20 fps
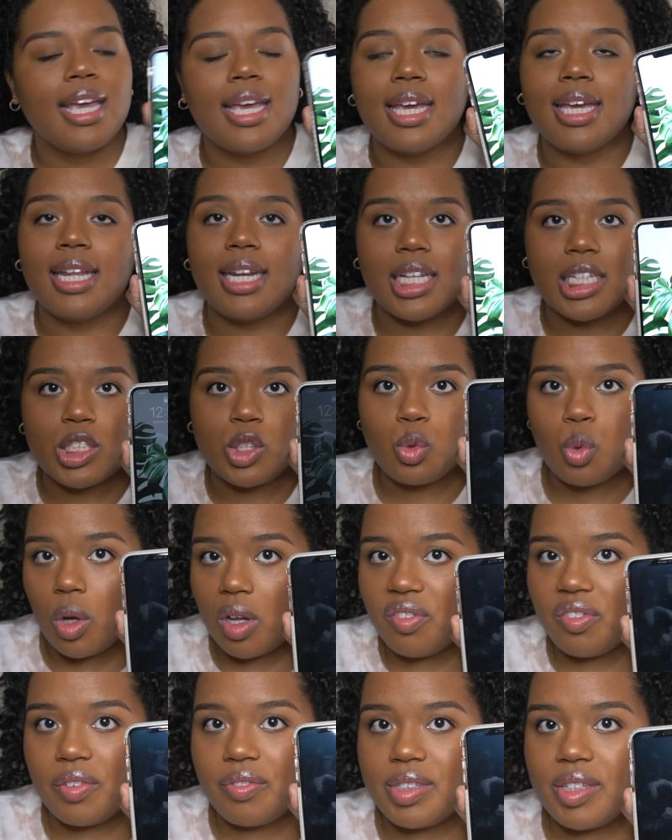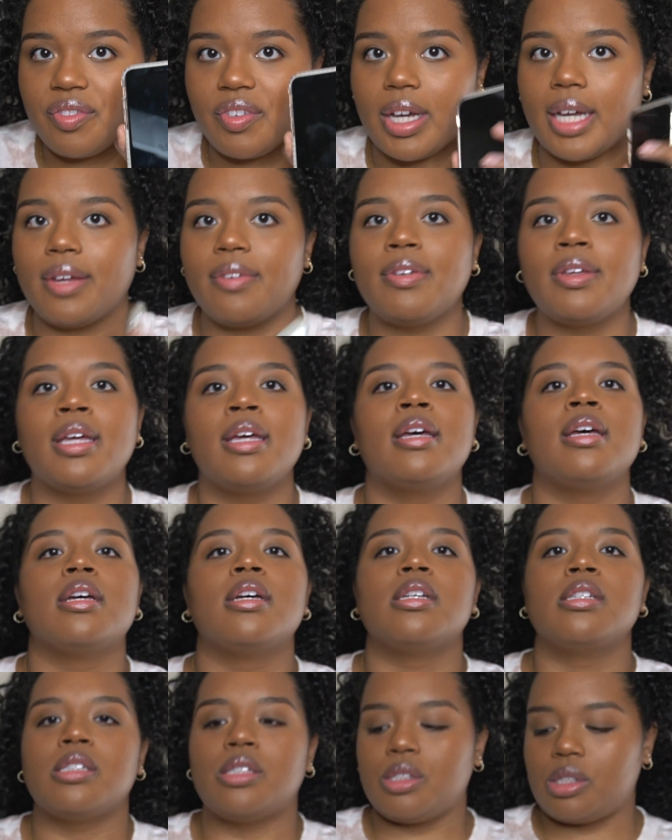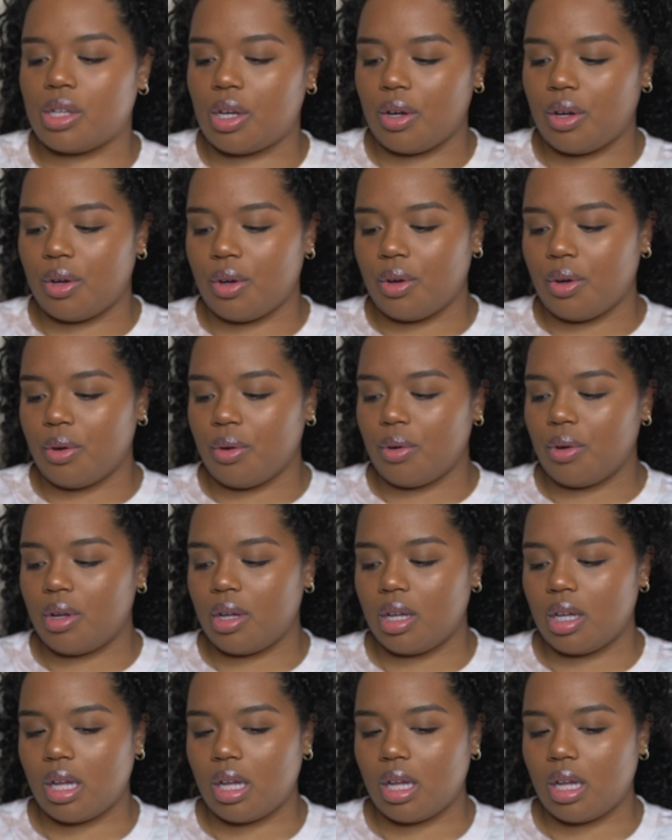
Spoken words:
it is 12:55, so